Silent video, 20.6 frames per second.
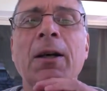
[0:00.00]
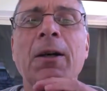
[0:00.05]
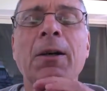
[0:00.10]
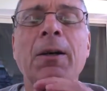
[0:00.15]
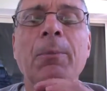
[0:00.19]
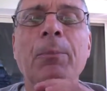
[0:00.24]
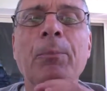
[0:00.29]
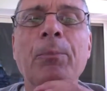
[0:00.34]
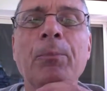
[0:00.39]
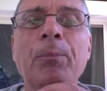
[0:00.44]

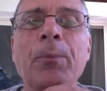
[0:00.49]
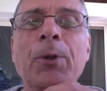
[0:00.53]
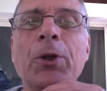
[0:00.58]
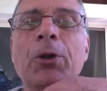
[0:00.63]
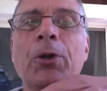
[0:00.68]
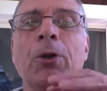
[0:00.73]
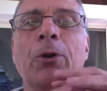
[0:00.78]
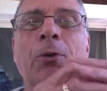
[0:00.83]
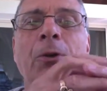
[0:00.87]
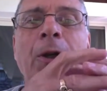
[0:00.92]

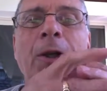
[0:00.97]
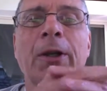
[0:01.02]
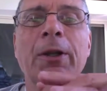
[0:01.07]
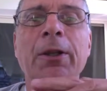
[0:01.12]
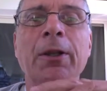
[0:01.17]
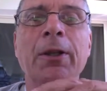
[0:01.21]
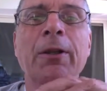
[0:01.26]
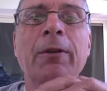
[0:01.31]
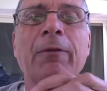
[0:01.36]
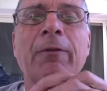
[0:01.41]
I
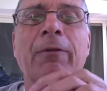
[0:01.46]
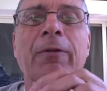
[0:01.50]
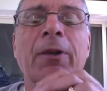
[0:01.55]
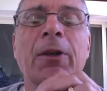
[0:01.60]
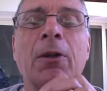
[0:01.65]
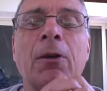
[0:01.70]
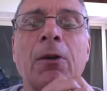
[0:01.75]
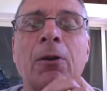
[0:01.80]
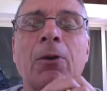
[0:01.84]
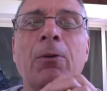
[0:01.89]
have
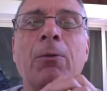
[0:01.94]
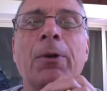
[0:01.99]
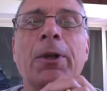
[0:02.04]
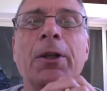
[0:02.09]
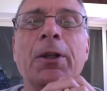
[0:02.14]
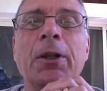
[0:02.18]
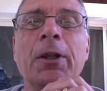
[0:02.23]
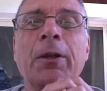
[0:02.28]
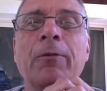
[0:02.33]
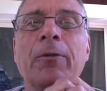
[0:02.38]

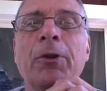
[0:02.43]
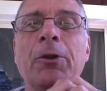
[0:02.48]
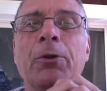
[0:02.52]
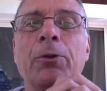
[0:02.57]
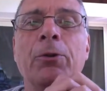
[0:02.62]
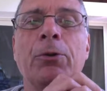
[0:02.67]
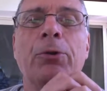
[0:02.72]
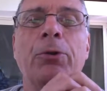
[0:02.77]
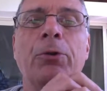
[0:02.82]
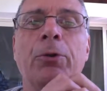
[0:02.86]
already have a
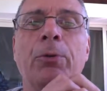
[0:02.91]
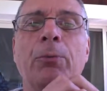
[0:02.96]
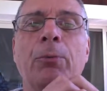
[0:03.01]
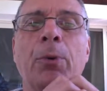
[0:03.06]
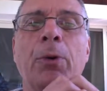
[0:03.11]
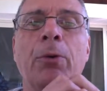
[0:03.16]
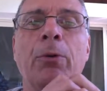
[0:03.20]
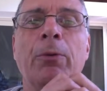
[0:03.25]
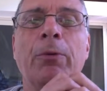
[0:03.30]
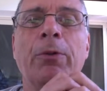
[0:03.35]
YouTube
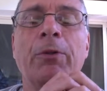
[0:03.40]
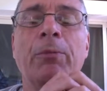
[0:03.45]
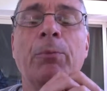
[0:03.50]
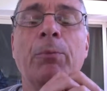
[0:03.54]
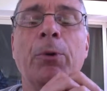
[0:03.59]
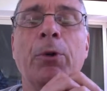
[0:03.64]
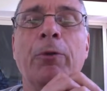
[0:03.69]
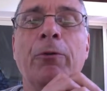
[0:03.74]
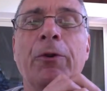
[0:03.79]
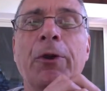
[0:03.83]

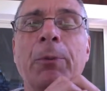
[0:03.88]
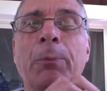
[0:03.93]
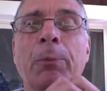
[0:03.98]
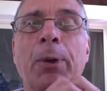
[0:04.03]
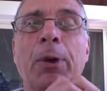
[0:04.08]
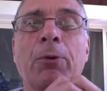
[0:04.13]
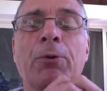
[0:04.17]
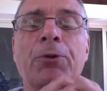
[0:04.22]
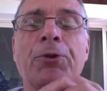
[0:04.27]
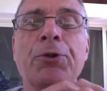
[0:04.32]
movie
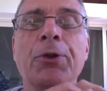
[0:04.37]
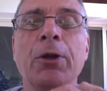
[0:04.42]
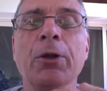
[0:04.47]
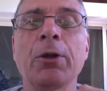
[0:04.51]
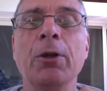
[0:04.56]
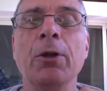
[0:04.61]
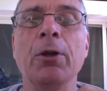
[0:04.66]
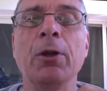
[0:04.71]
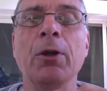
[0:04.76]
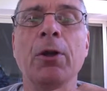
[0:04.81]

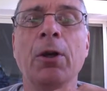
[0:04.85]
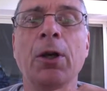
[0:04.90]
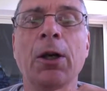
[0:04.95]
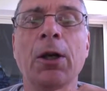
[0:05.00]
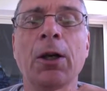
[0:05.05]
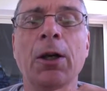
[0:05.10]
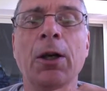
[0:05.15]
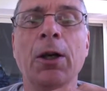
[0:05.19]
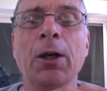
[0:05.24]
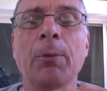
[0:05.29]
posted
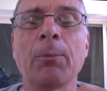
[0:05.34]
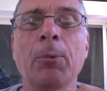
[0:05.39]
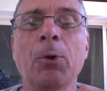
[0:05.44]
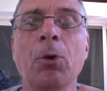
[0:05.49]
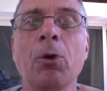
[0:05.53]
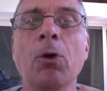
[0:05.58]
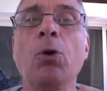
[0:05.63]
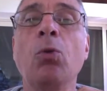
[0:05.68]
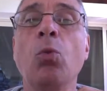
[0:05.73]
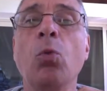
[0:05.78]

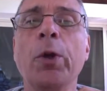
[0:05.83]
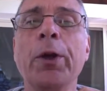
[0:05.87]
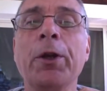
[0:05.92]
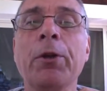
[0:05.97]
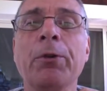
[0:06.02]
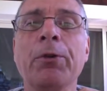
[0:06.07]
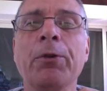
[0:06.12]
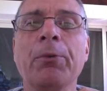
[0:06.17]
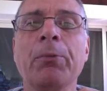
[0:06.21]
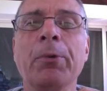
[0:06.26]
on
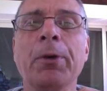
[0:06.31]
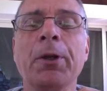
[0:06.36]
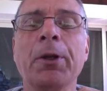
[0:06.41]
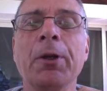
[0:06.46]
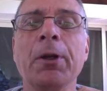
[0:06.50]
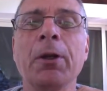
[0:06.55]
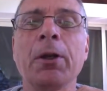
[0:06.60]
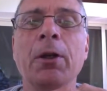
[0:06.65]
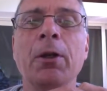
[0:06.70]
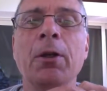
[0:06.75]
week 3,